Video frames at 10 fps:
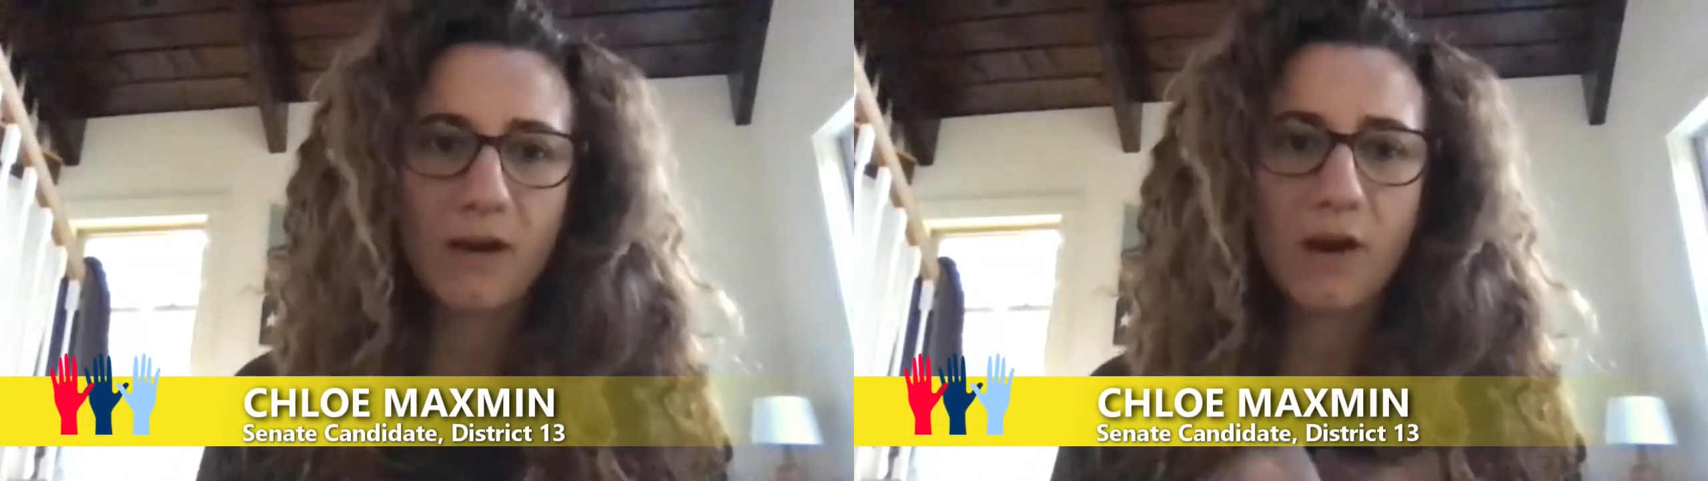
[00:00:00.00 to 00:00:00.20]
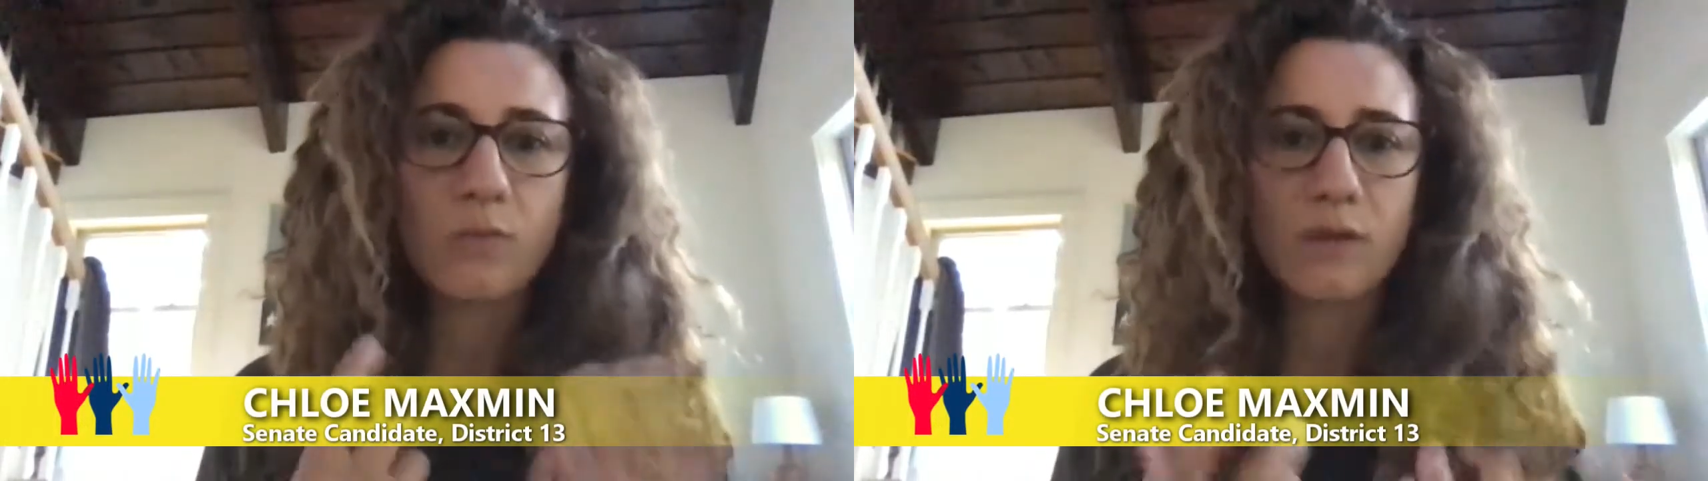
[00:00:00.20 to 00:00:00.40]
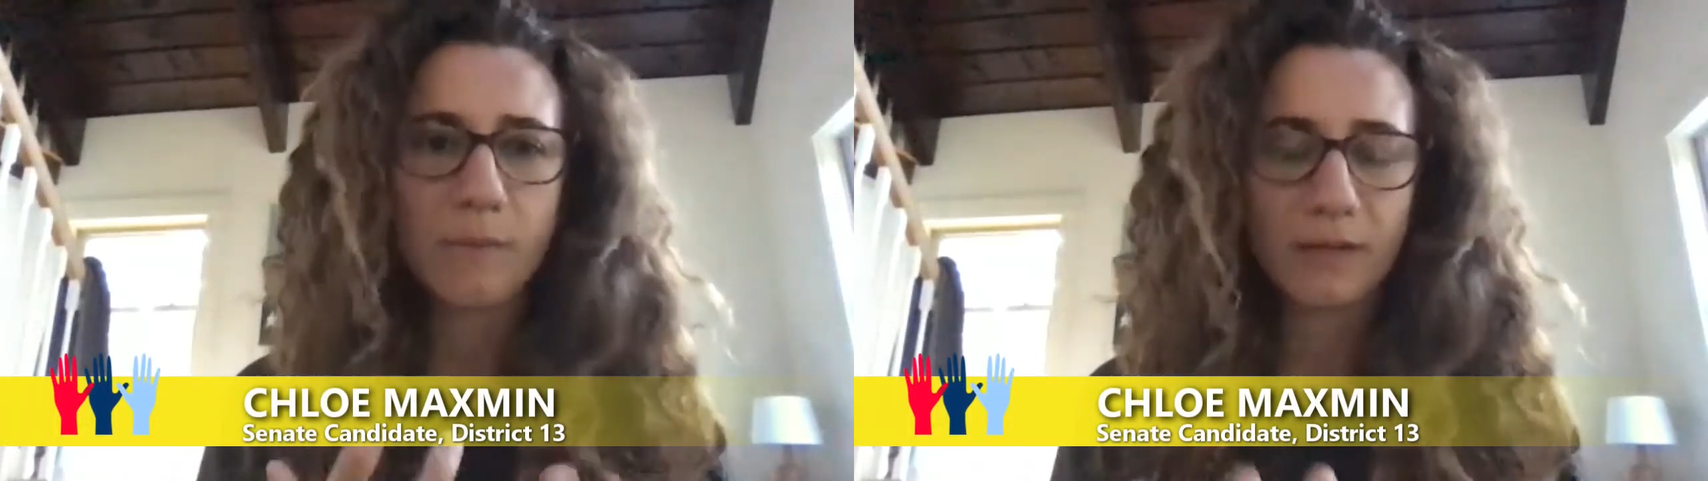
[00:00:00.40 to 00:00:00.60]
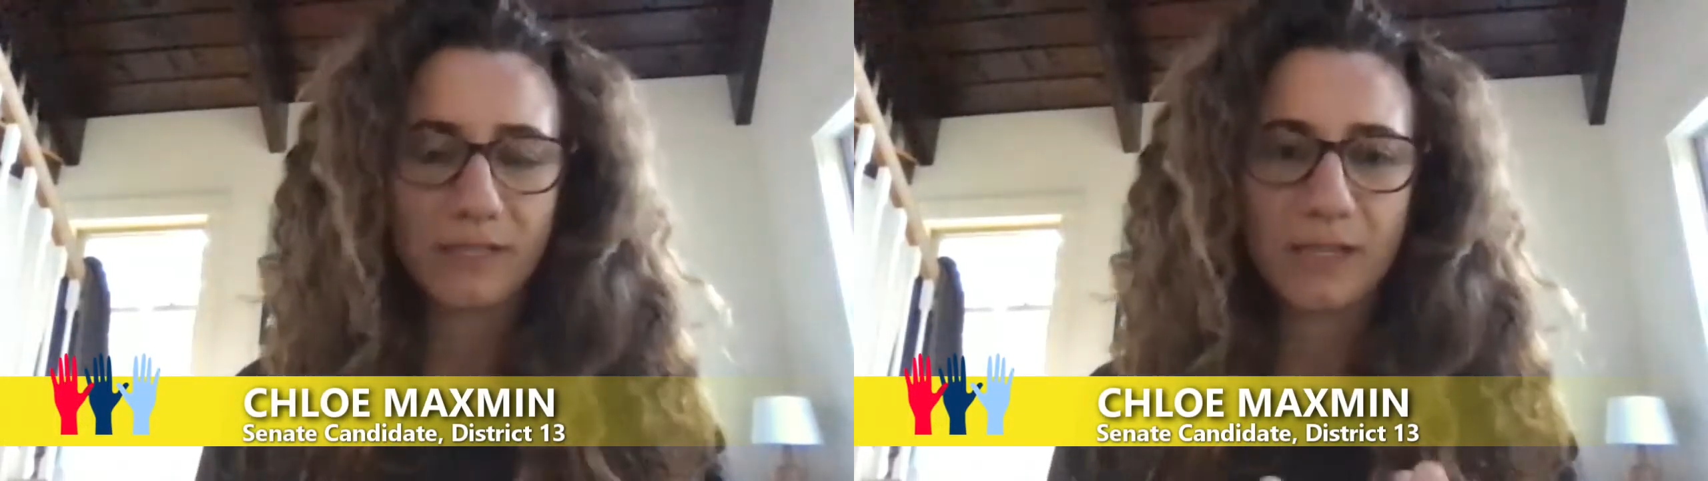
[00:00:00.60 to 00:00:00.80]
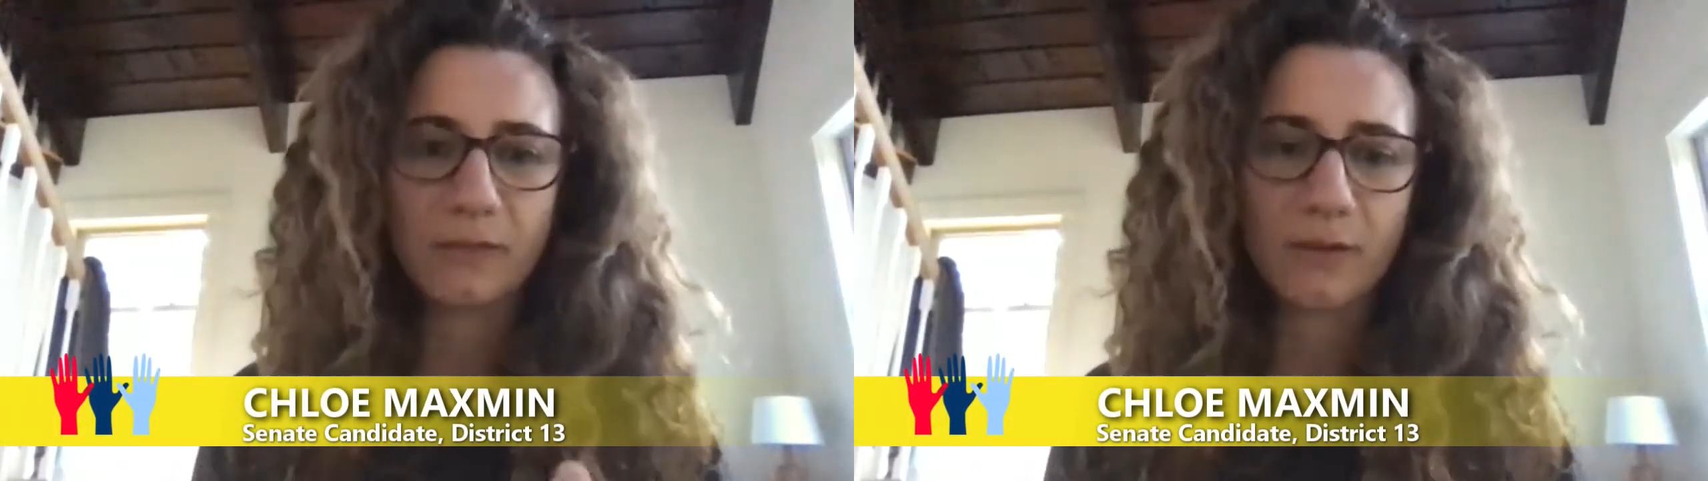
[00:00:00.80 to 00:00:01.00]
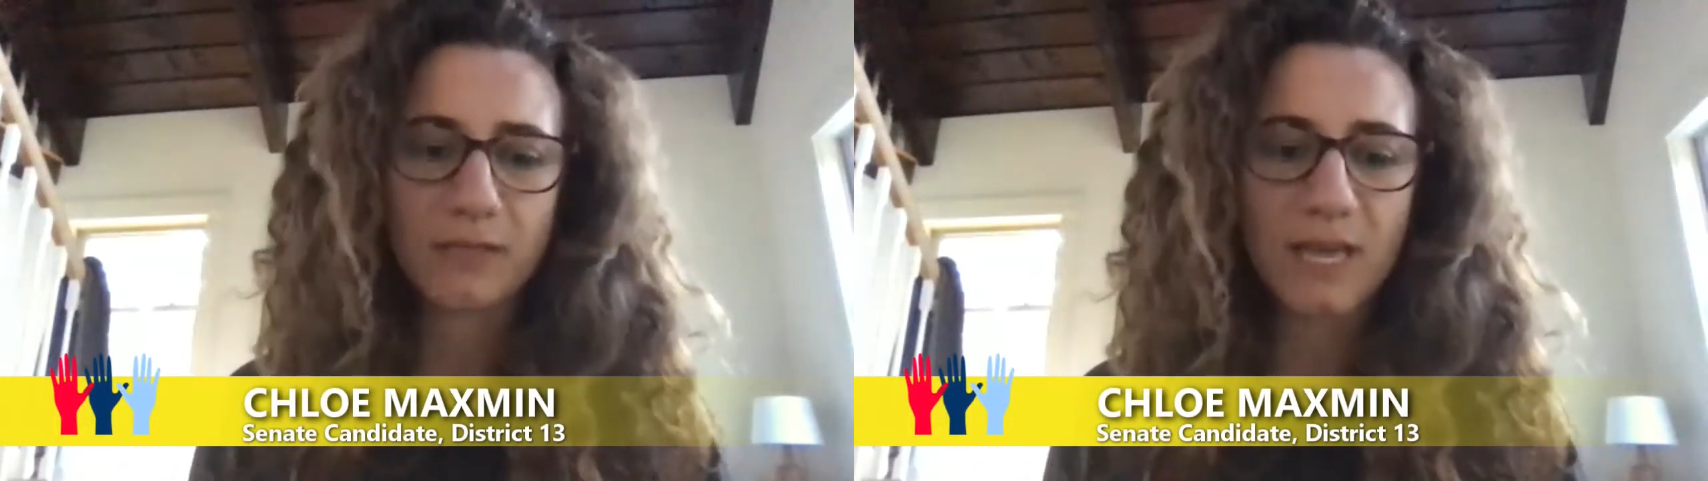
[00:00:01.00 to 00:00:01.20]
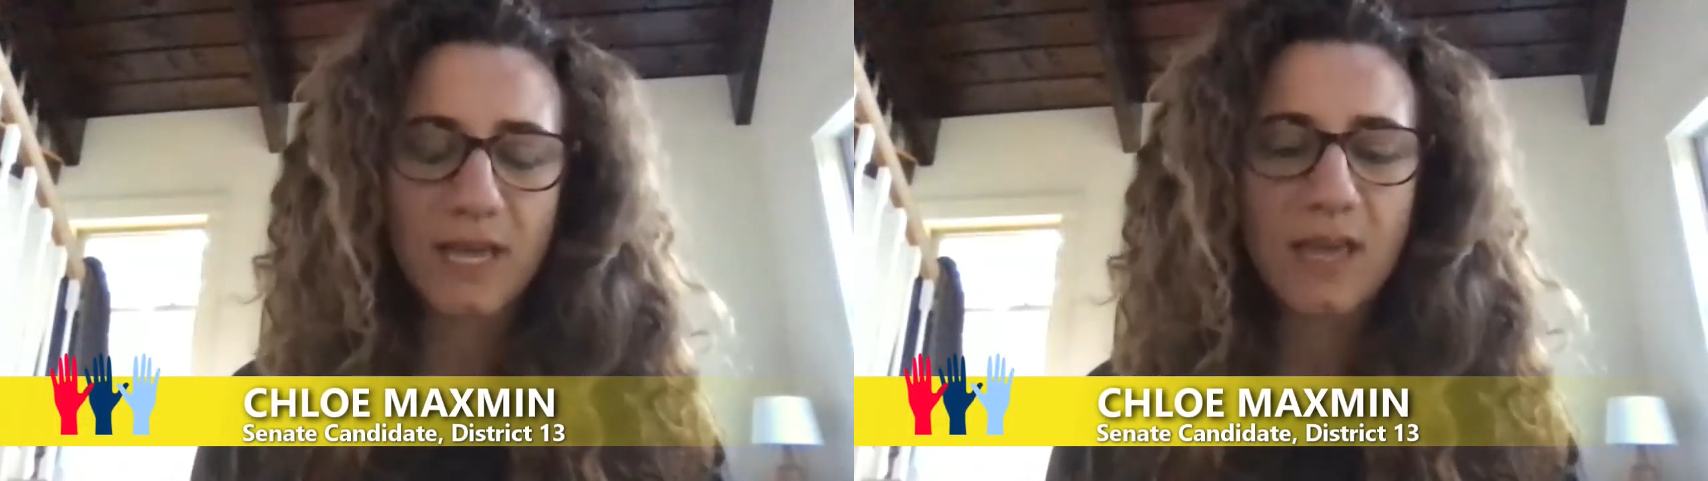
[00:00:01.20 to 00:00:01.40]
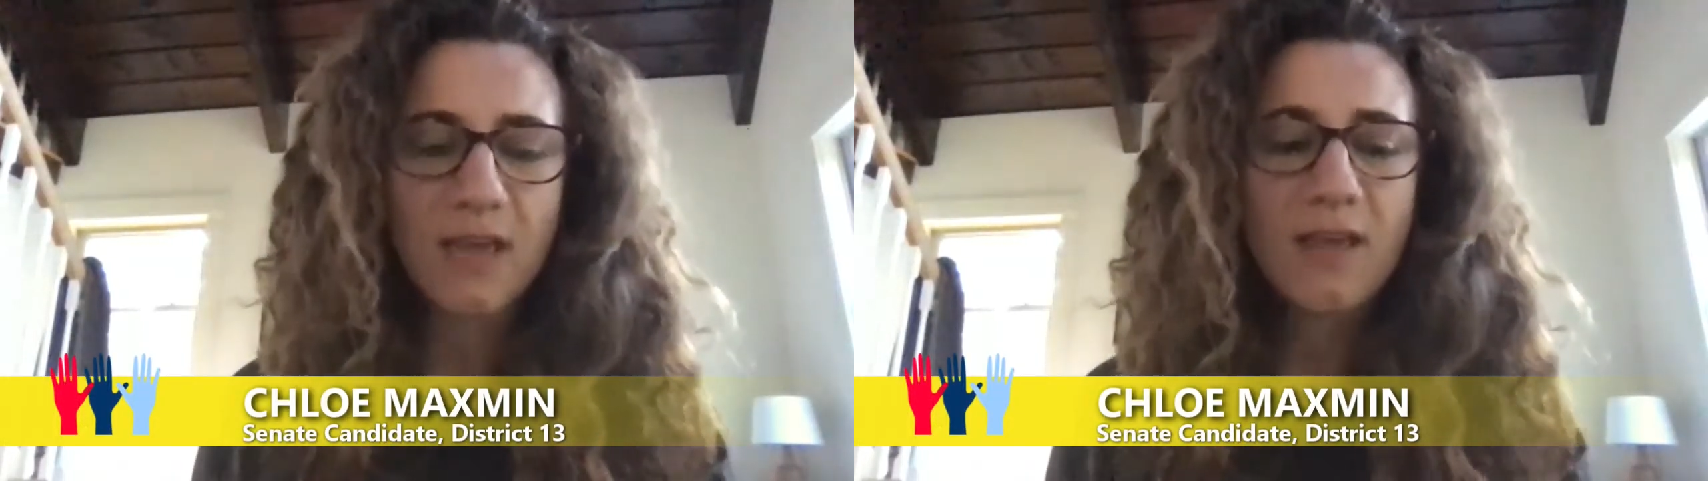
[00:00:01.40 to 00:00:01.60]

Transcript: our rebuilding looks like.